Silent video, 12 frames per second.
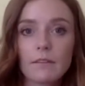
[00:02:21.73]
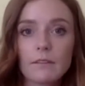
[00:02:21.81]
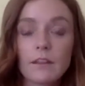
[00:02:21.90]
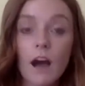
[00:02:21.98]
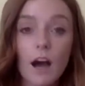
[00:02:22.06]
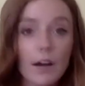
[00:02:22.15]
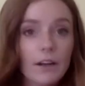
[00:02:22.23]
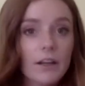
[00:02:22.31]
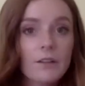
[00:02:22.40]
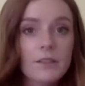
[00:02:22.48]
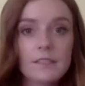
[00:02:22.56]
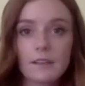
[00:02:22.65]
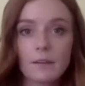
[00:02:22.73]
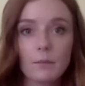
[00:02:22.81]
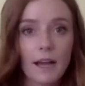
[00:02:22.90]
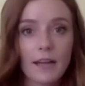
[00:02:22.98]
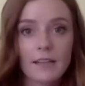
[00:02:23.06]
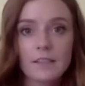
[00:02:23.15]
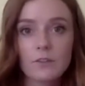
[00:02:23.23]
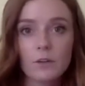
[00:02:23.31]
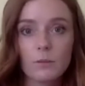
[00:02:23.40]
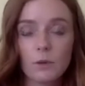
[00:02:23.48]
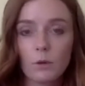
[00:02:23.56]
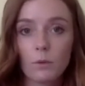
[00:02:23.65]
The Honor Code still applies
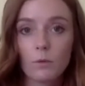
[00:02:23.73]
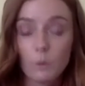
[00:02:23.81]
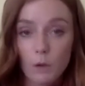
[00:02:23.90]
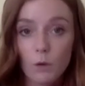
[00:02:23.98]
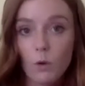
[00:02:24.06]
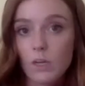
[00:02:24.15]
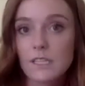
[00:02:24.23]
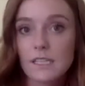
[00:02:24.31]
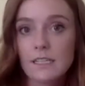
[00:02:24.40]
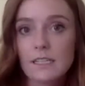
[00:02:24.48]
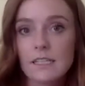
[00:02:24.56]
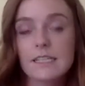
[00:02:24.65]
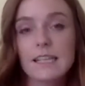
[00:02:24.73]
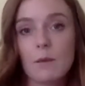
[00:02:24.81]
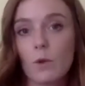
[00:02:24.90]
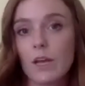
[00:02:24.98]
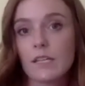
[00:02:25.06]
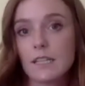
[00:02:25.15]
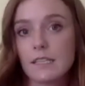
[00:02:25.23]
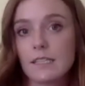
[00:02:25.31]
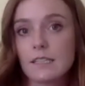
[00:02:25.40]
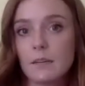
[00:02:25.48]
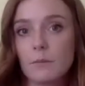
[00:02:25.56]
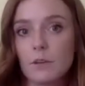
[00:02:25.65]
to remote courses the same way it does
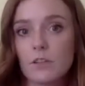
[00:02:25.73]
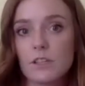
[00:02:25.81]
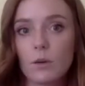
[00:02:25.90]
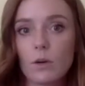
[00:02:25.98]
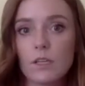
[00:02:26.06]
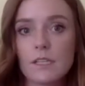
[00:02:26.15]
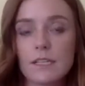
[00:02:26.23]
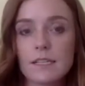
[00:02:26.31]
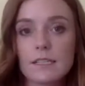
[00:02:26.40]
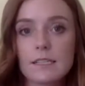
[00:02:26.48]
to in-person courses.